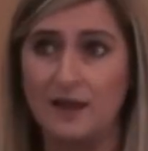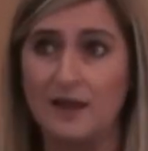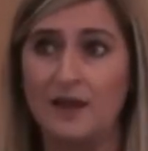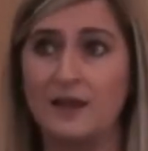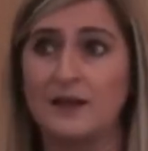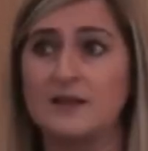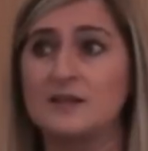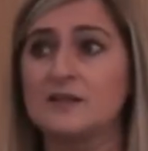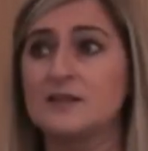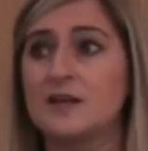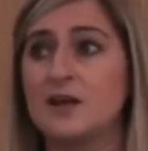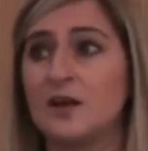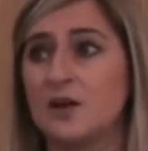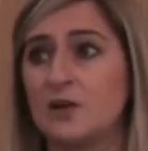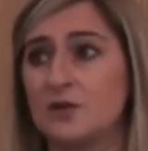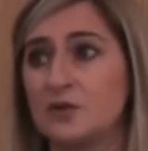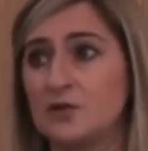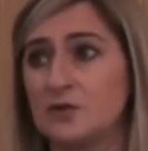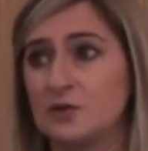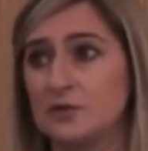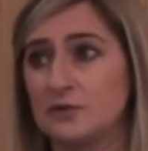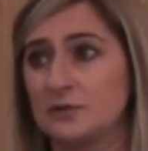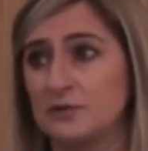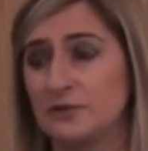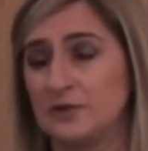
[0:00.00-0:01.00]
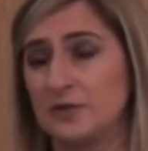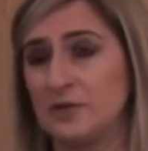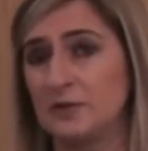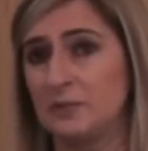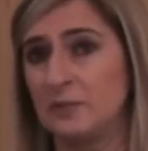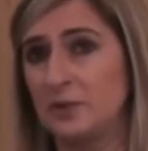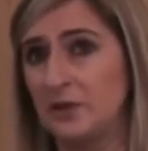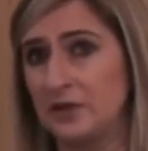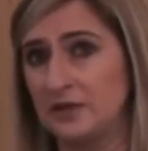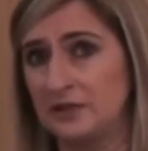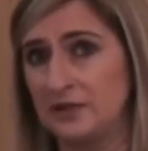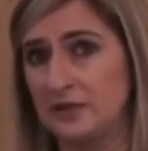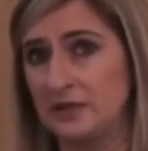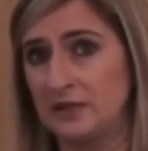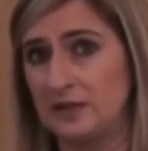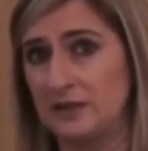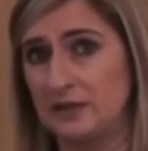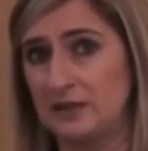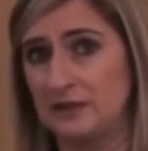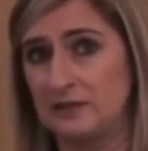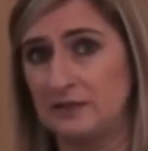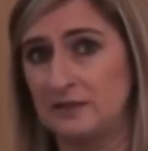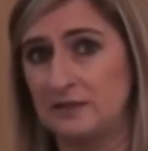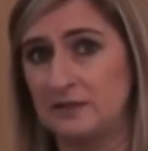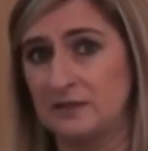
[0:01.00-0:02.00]
And our governing body
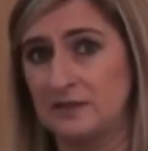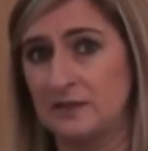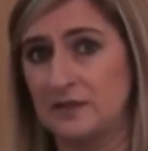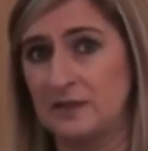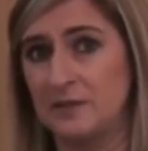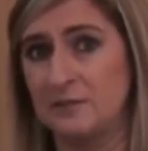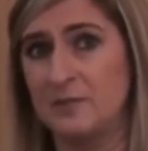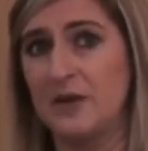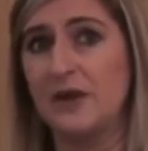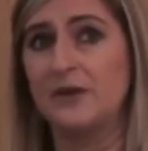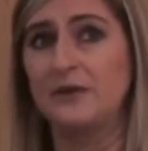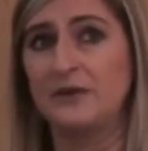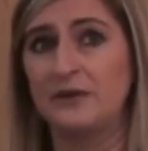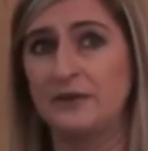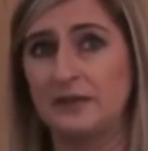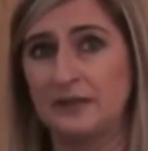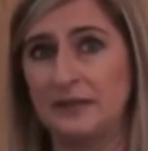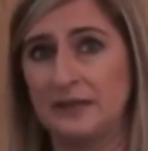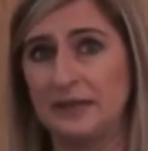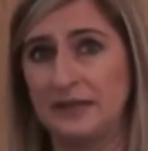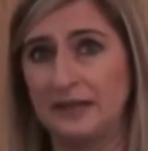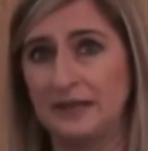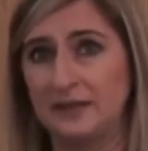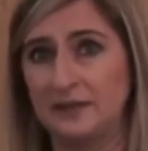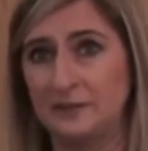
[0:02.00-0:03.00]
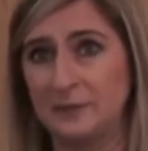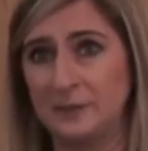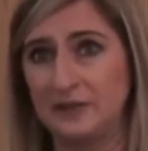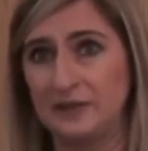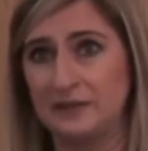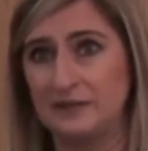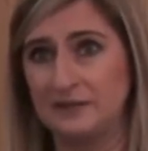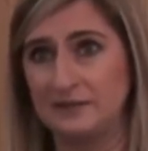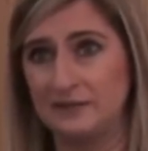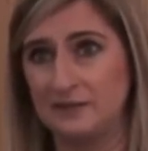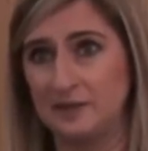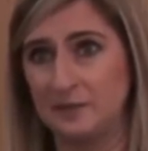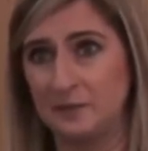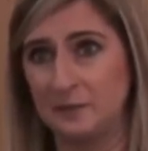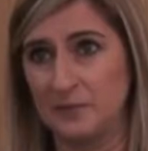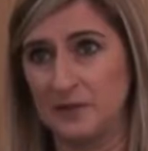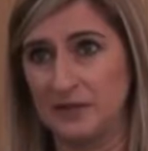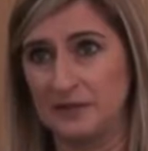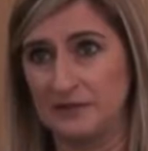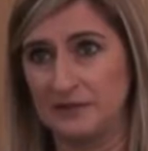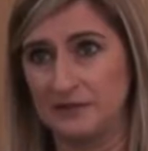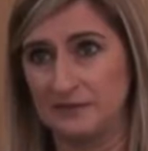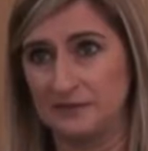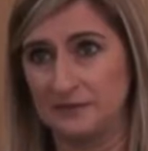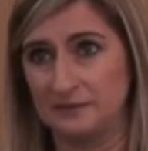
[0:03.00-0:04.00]
is the American Academy of Sleep
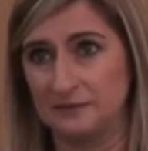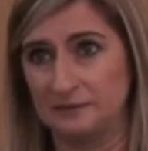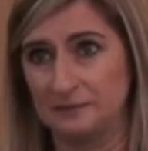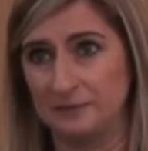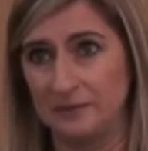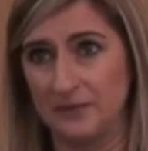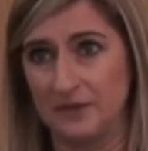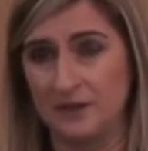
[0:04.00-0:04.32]
Medicine.